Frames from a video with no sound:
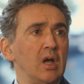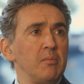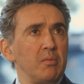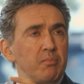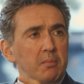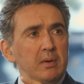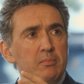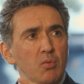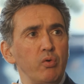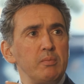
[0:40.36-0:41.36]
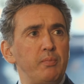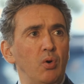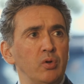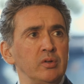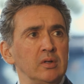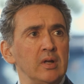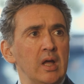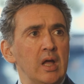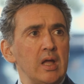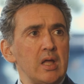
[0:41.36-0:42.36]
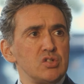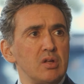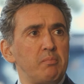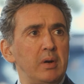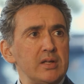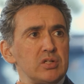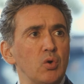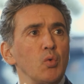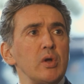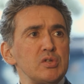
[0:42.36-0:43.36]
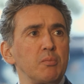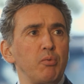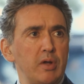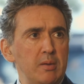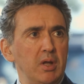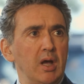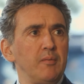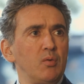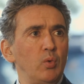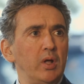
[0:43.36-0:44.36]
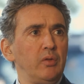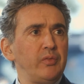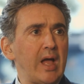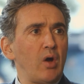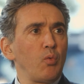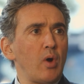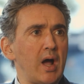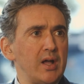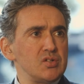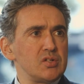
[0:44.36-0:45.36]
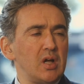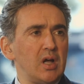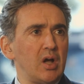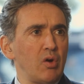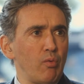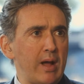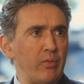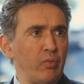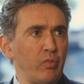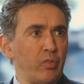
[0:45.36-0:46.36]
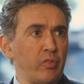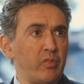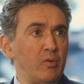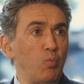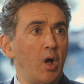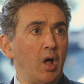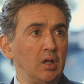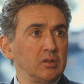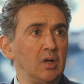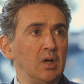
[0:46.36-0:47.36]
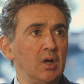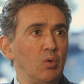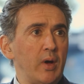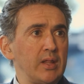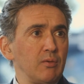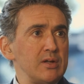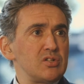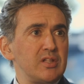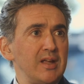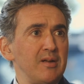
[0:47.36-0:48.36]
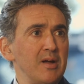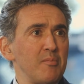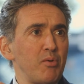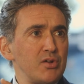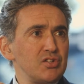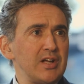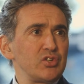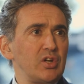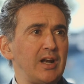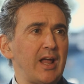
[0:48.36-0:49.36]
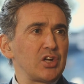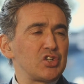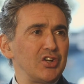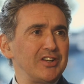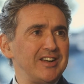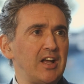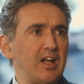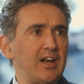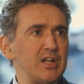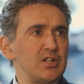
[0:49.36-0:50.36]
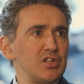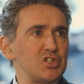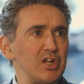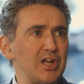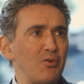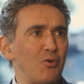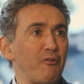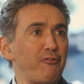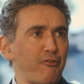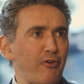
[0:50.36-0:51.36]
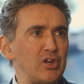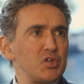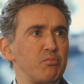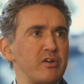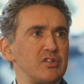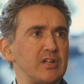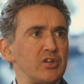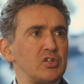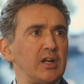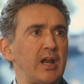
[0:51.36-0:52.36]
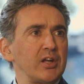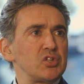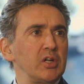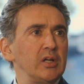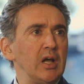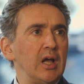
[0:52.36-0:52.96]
But probably more important is that political risk premia will now rise around the world, whether it's the presidential election later this year or the French presidential election